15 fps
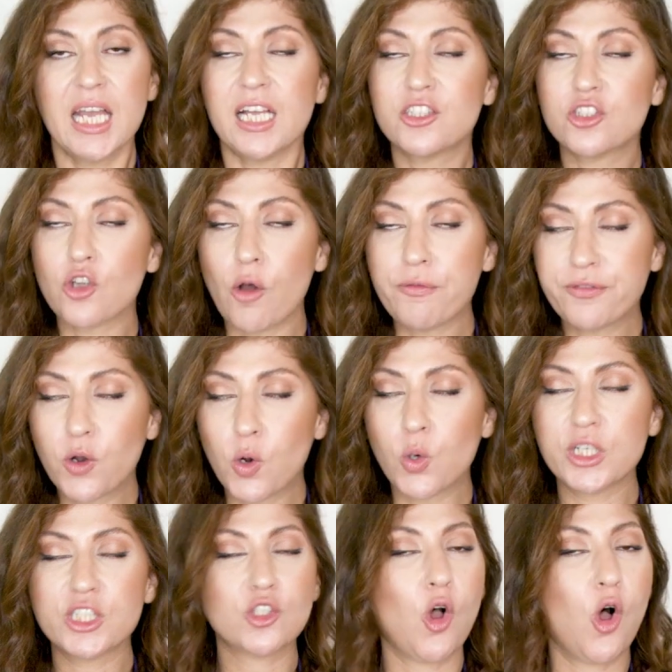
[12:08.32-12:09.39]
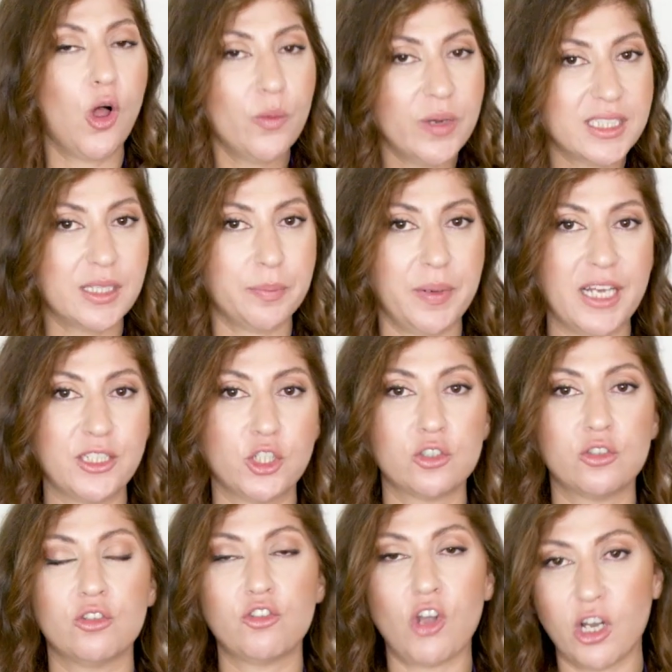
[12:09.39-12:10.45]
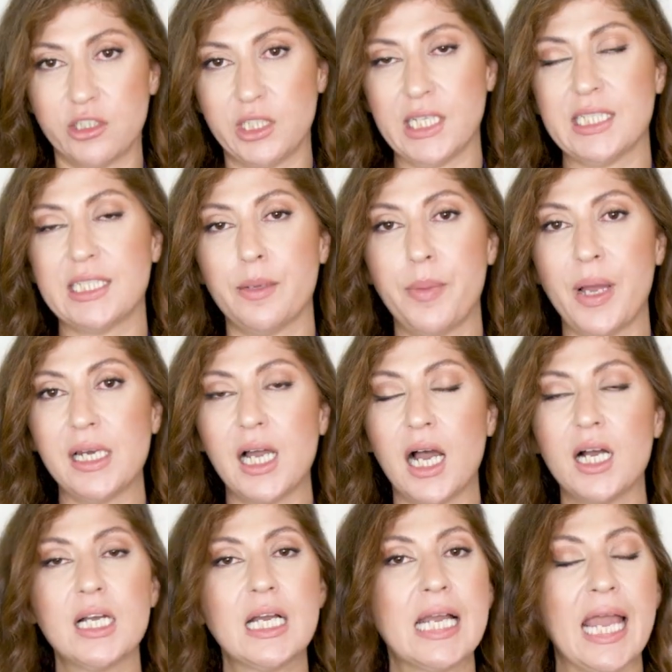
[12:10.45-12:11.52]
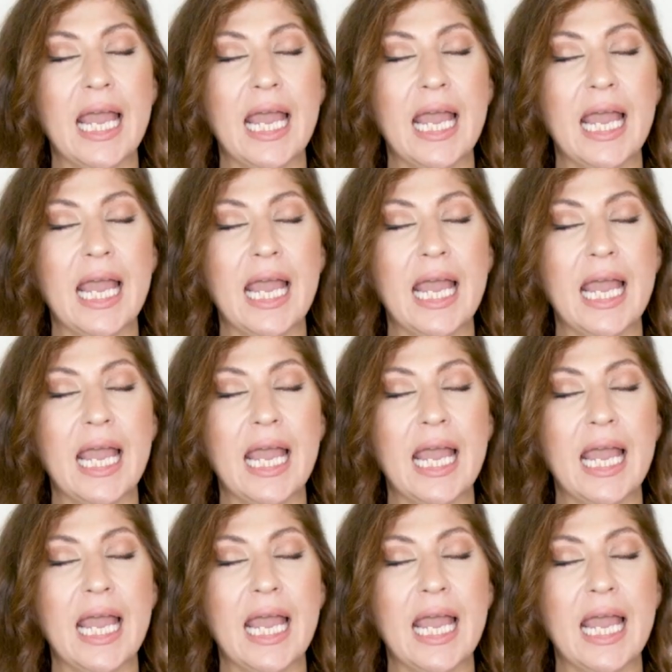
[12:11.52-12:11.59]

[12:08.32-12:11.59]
It's, of course, always a pleasure to talk to Isabella